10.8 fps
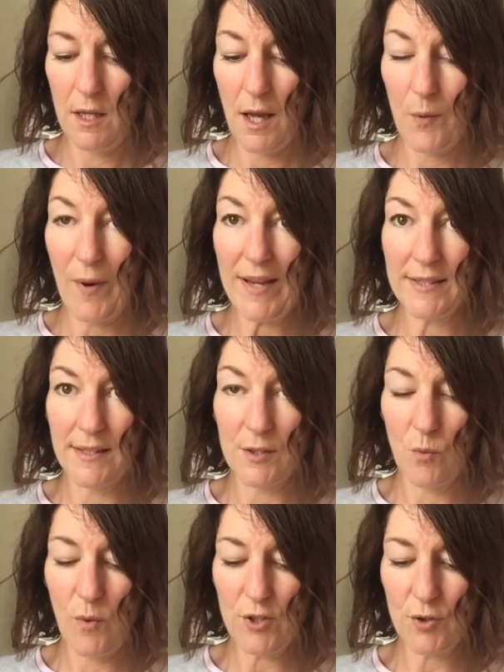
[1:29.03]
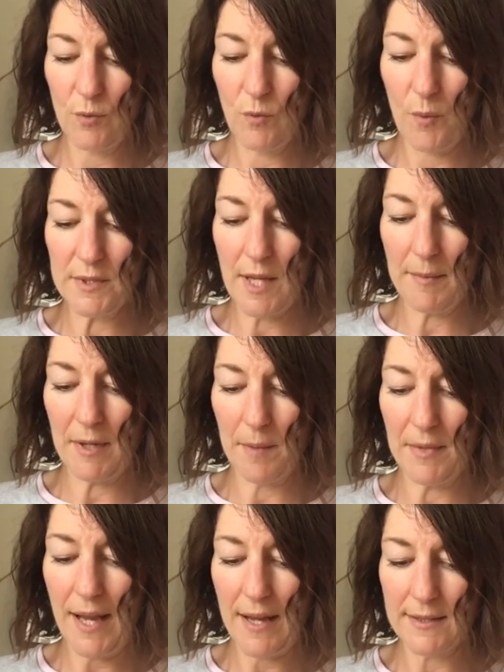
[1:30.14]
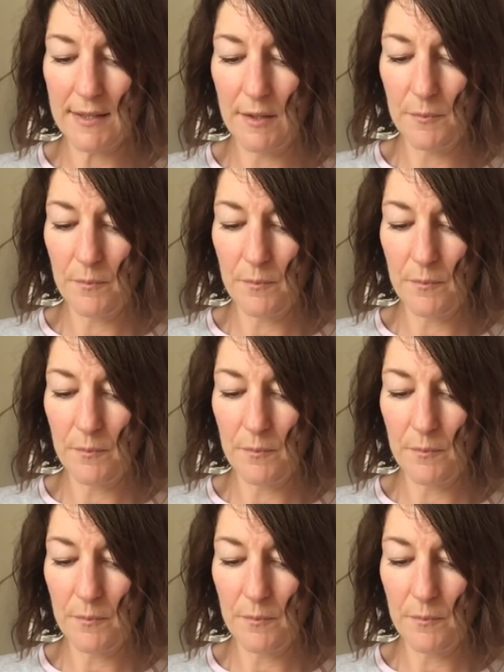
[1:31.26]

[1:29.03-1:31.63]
I waited, wondering what was coming up next.